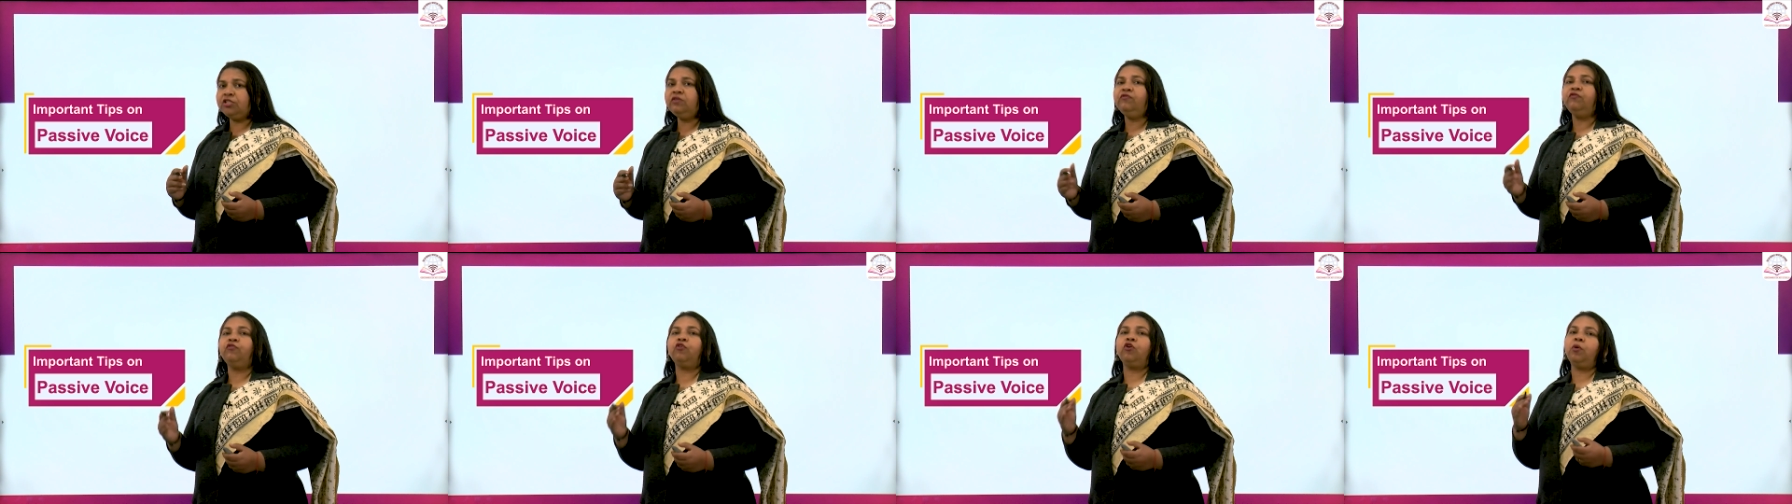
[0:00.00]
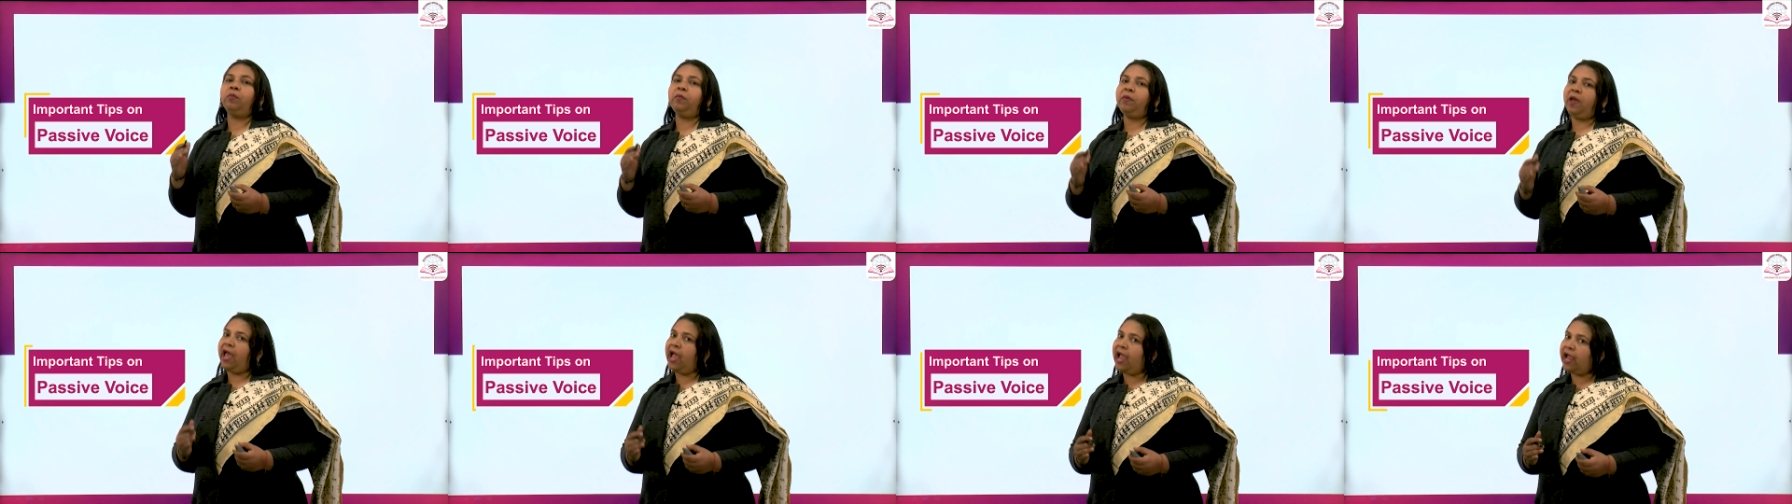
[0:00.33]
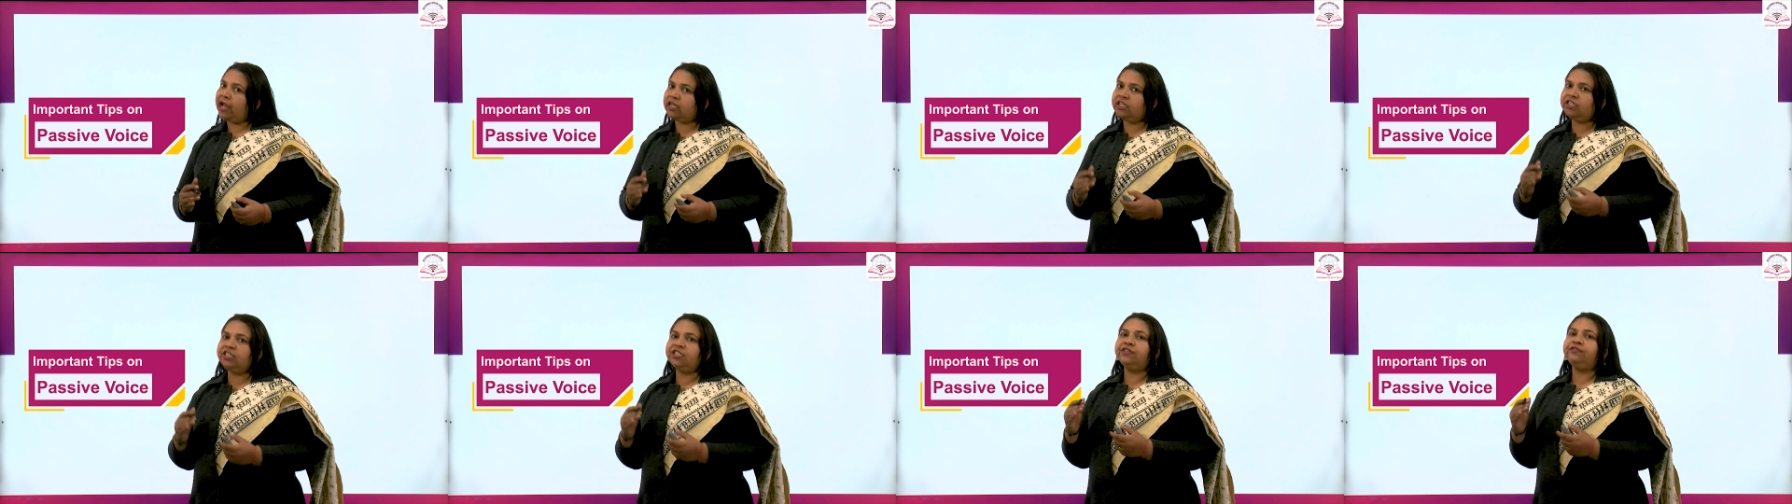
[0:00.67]
from
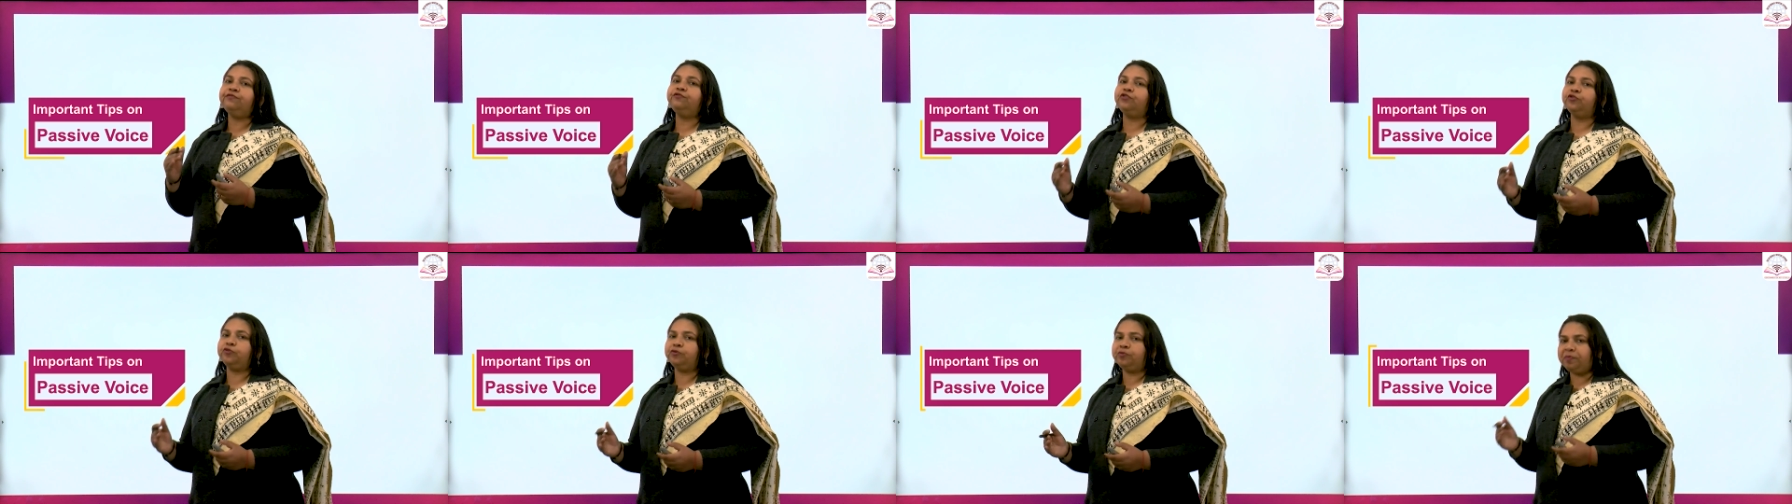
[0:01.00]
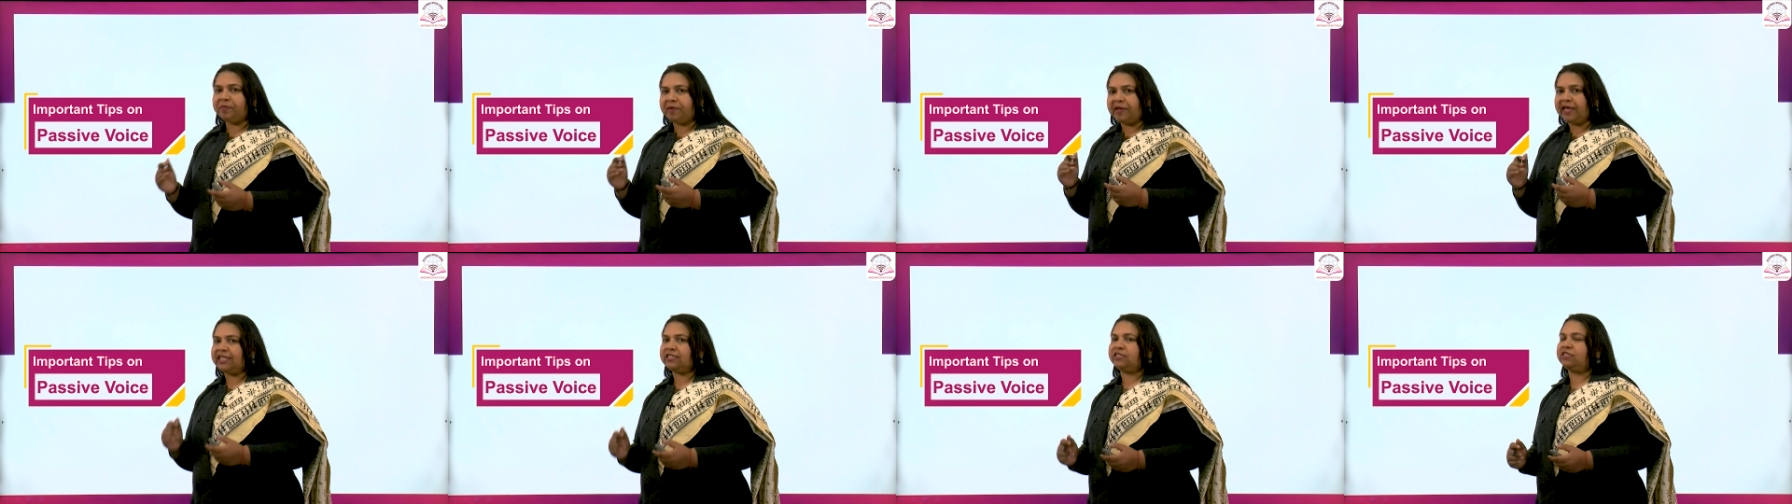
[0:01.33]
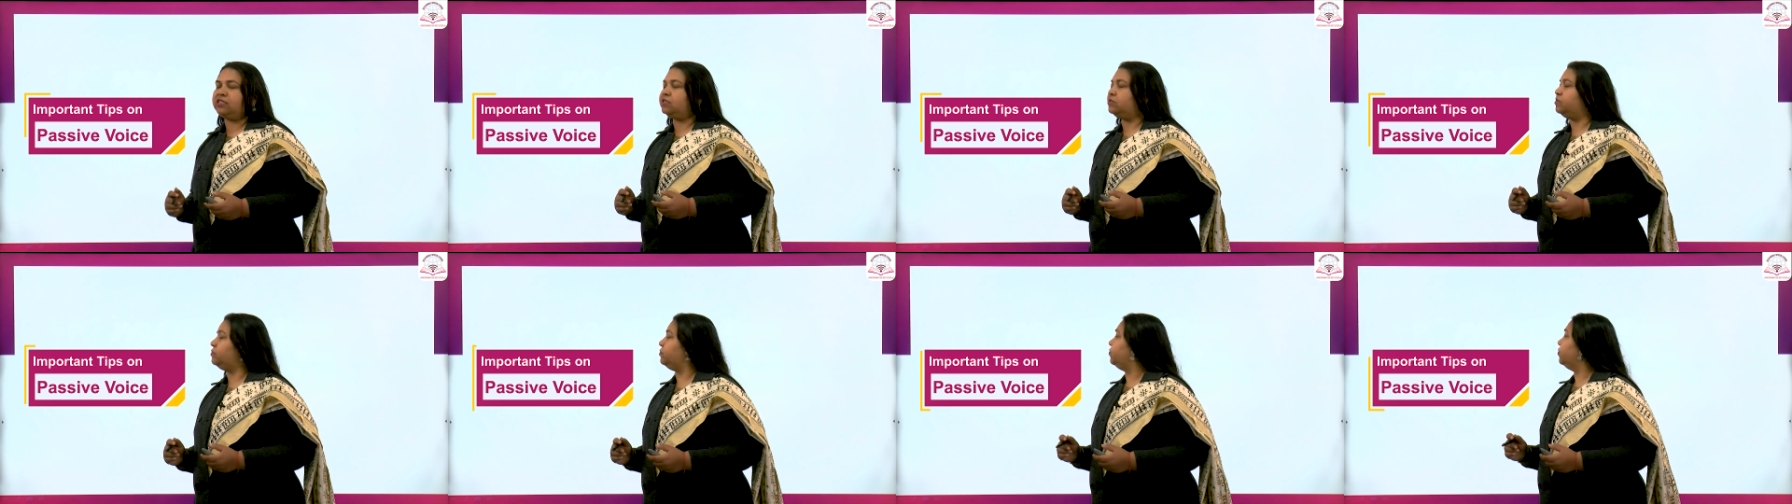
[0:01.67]
active to
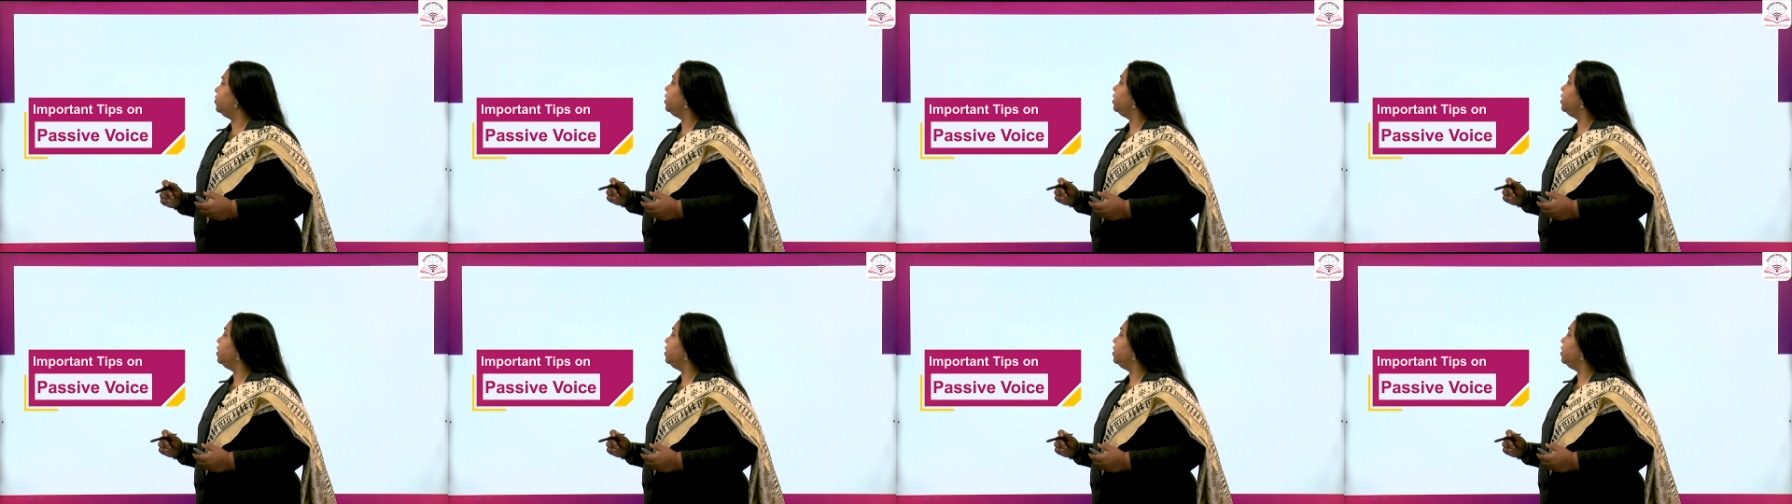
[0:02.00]
passive,